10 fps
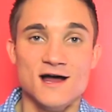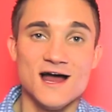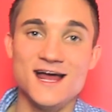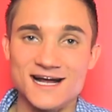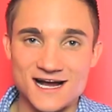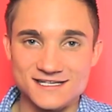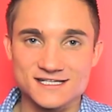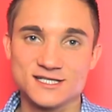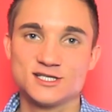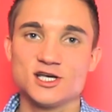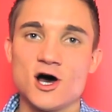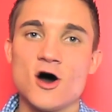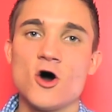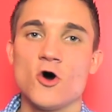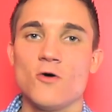Hey guys,
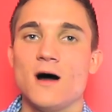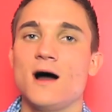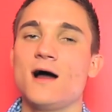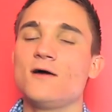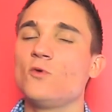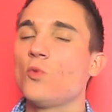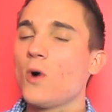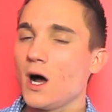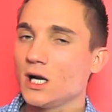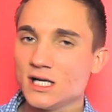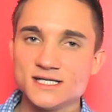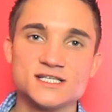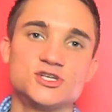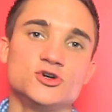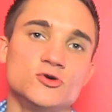so I wanted
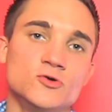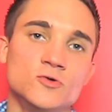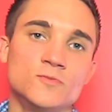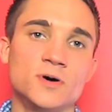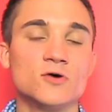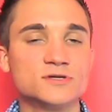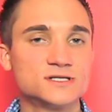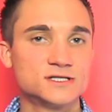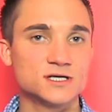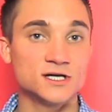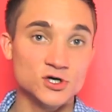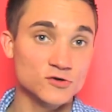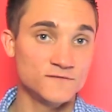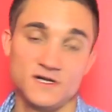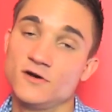to post a
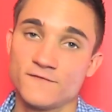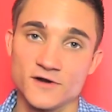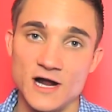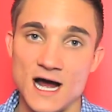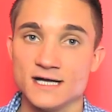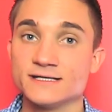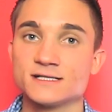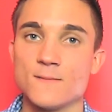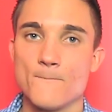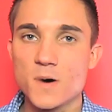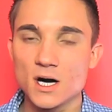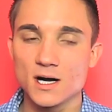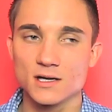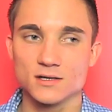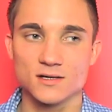new video for you guys,
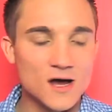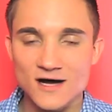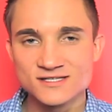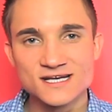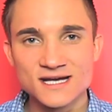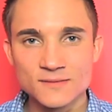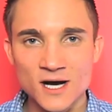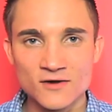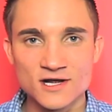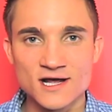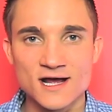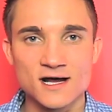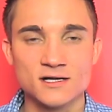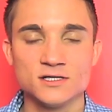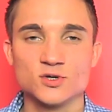but I was thinking about it
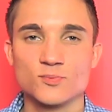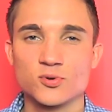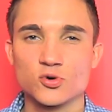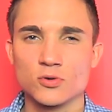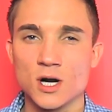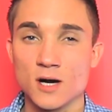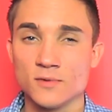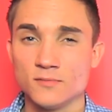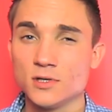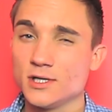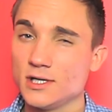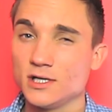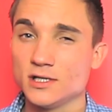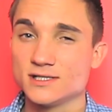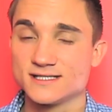and you're
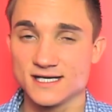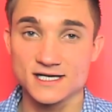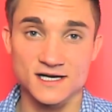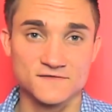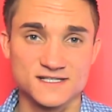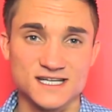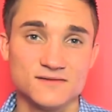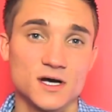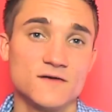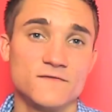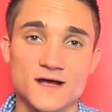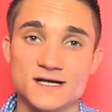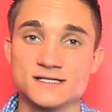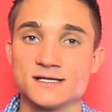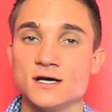probably sick of seeing my
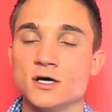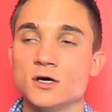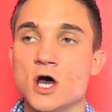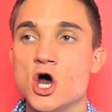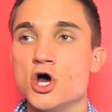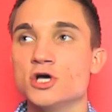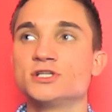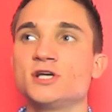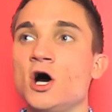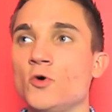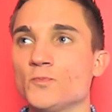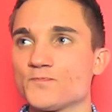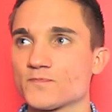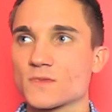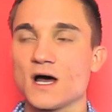face. So
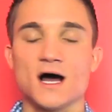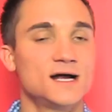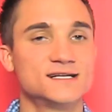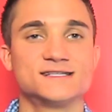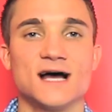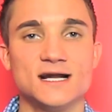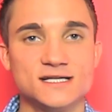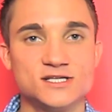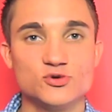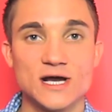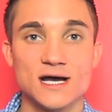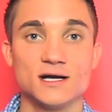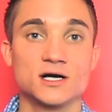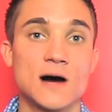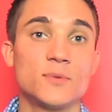I decided to get
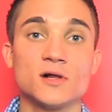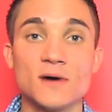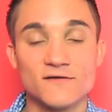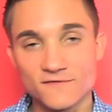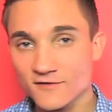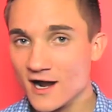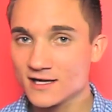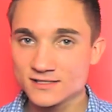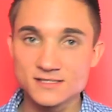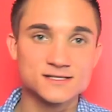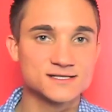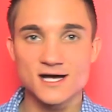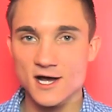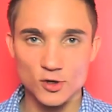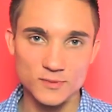a couple of my friends to
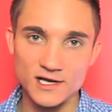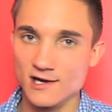help me